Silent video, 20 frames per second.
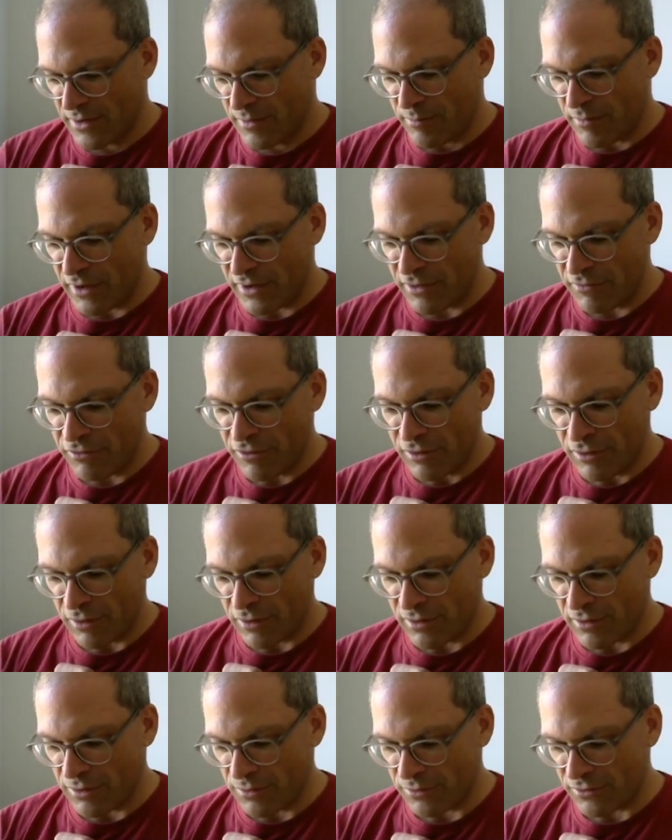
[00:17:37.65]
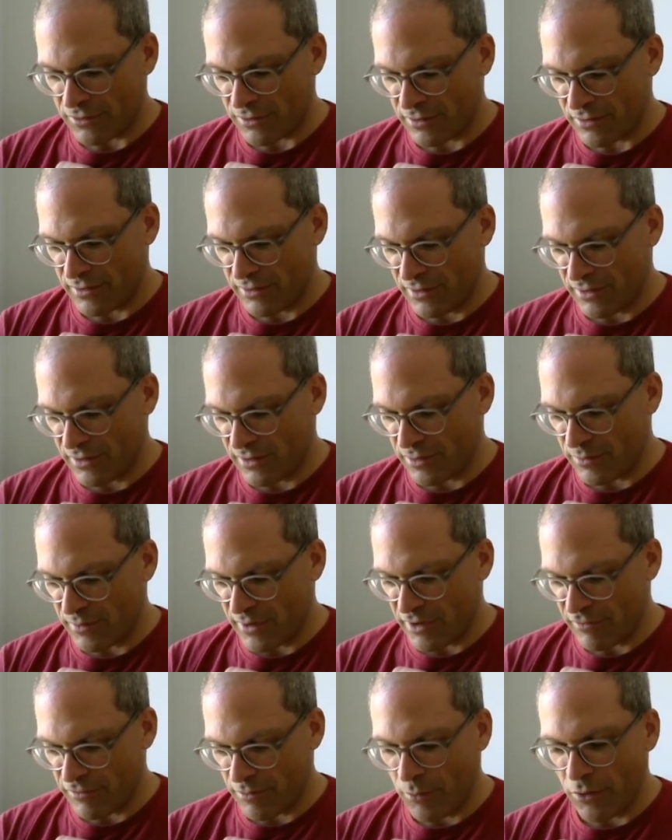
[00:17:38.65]
But if you look closer, you know, we
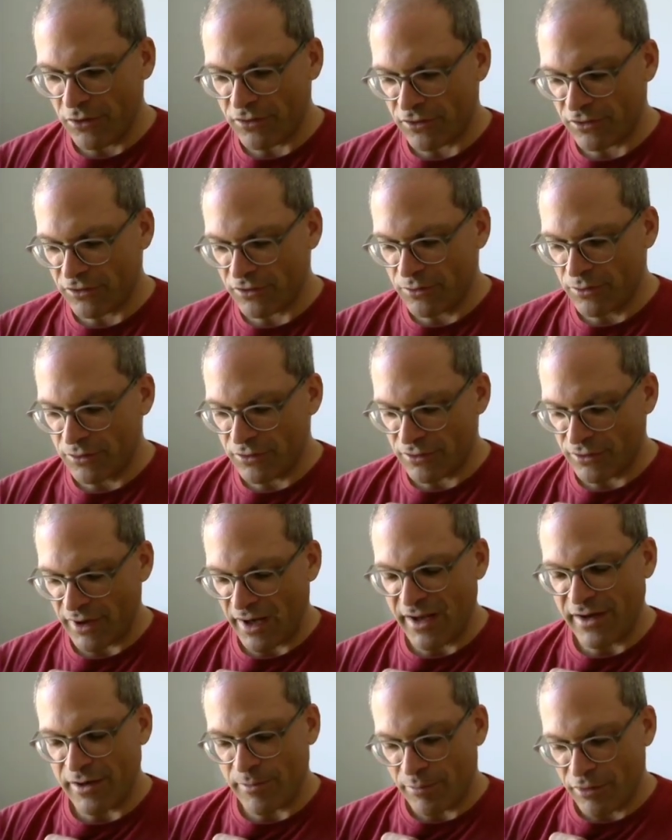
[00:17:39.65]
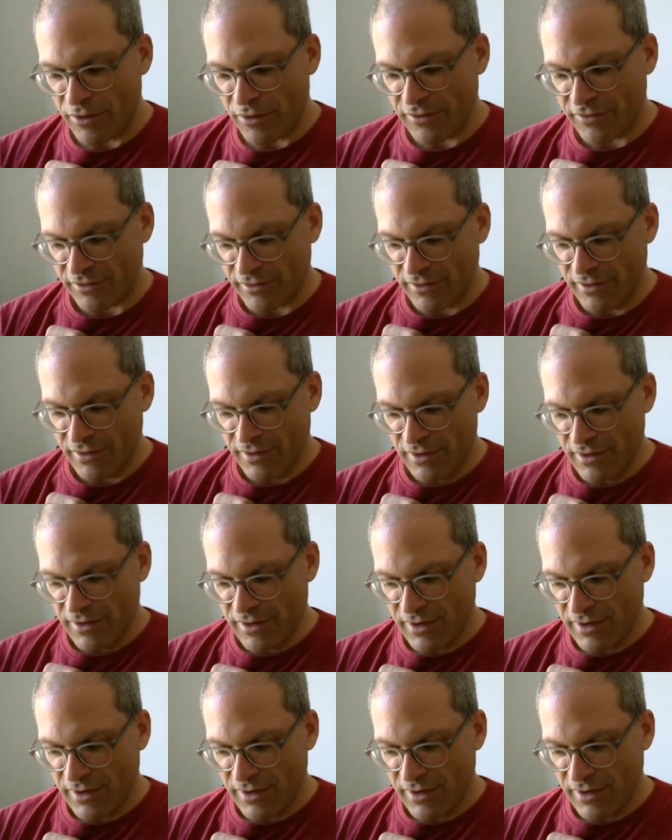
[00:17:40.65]
have a motor scooter and a person,